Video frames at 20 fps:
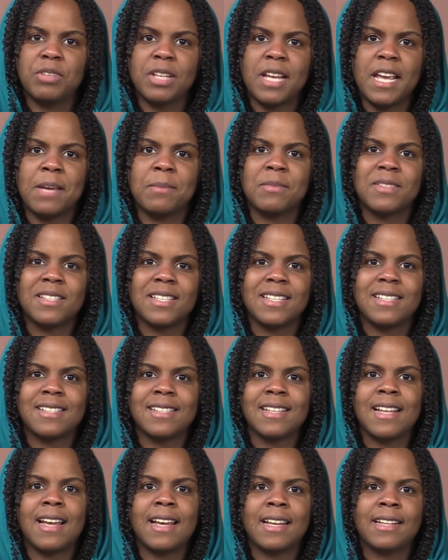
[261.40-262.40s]
names
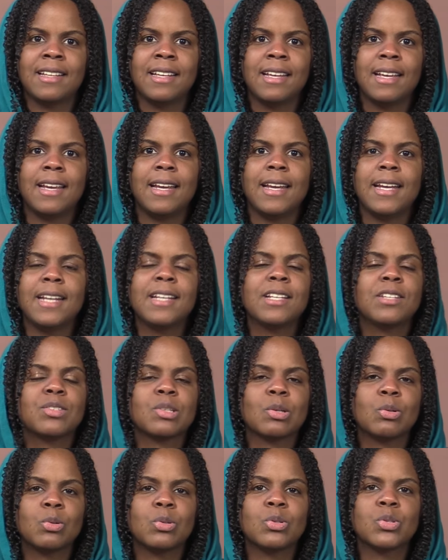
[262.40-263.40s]
is that it
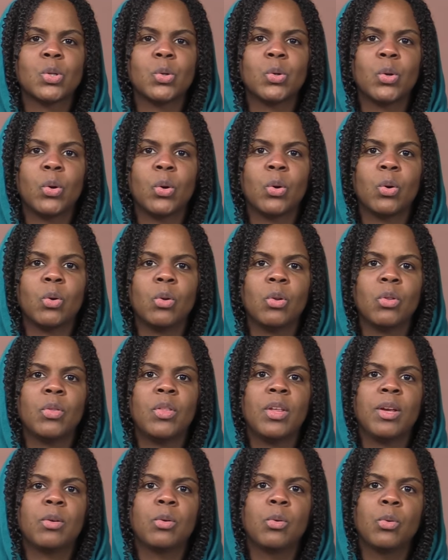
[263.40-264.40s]
is also called
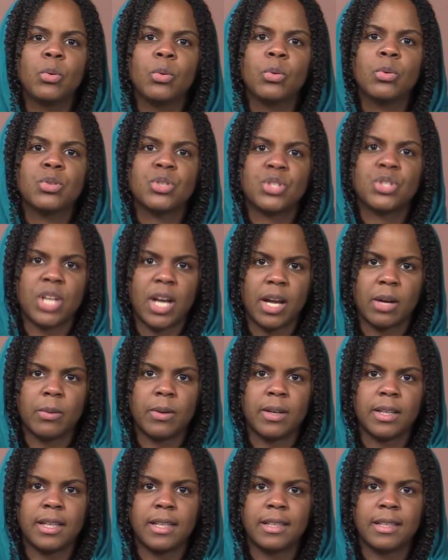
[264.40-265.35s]
the Guru Chakra.